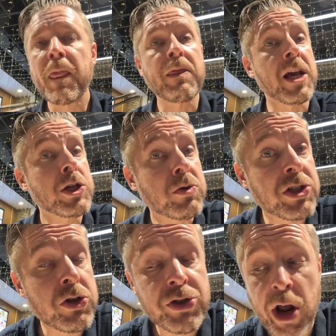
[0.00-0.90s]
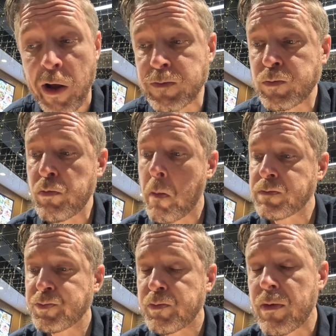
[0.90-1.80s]
Now here's what's interesting.
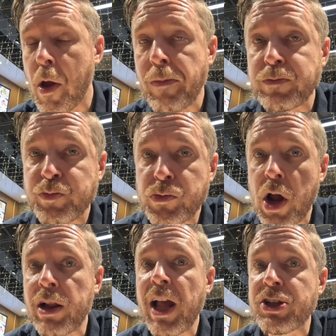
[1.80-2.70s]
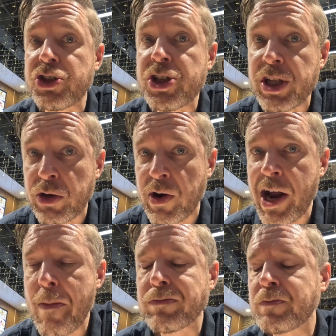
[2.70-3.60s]
I like chili,
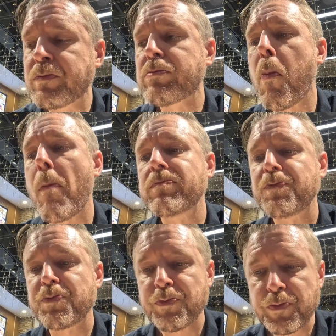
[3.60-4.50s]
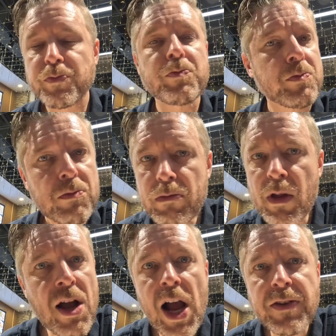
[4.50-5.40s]
right?
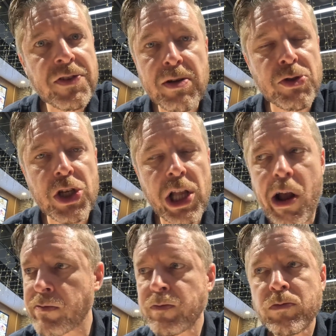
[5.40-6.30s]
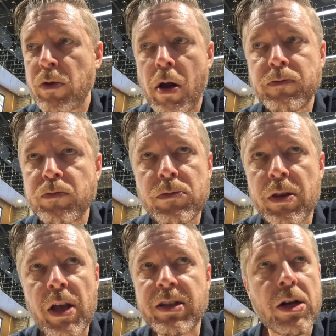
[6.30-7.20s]
I asked for some chili.
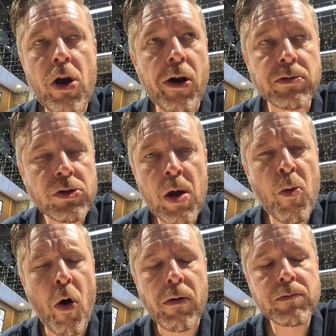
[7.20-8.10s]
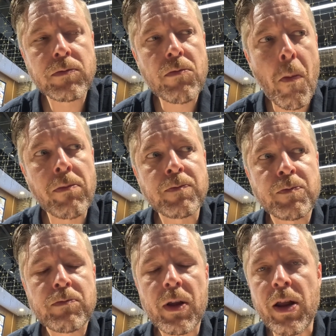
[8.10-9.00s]
They said no, no more.
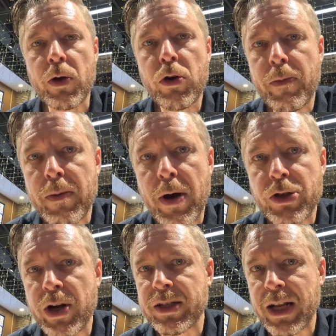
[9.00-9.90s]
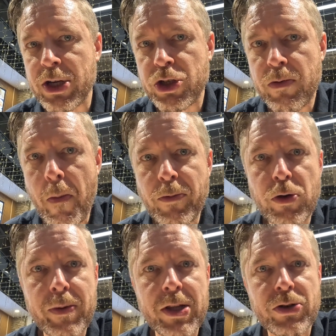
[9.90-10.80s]
Now, could have been my translation, could
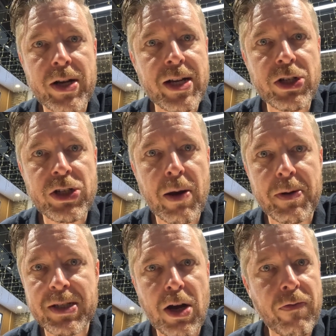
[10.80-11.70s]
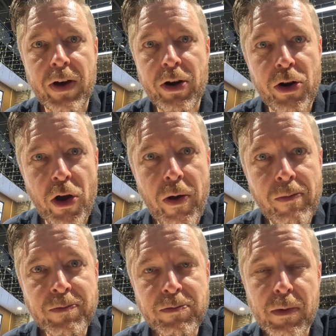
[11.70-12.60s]
have been the translation app itself, I don't
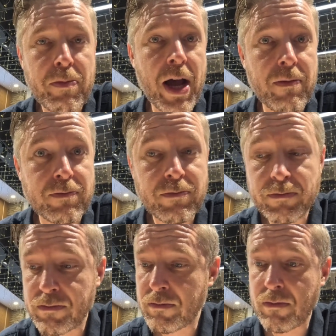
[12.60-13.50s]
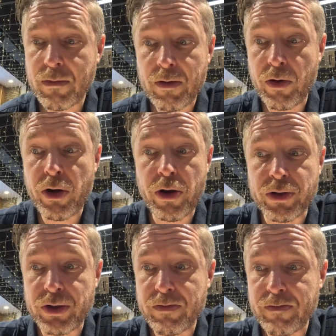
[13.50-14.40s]
know. But who
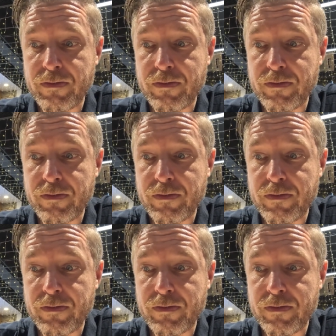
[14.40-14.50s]
knows?